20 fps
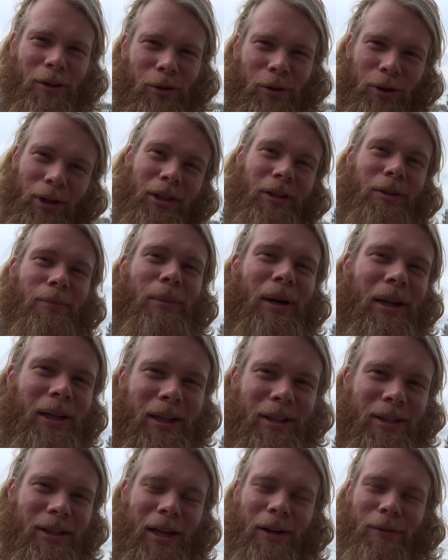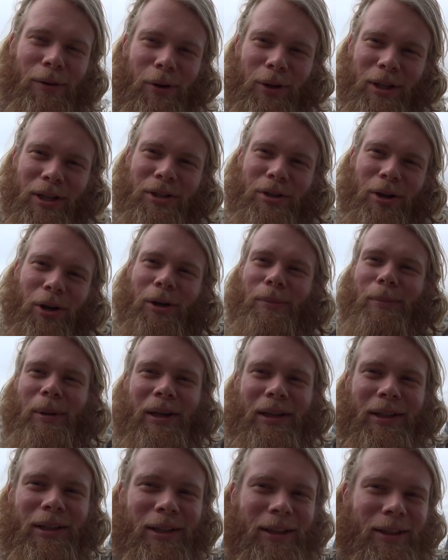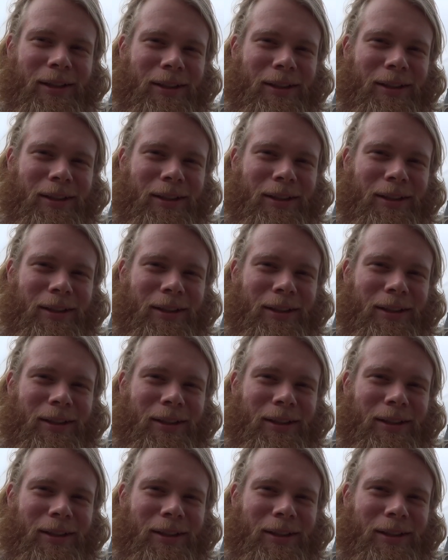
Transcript: real money instead of only toy money.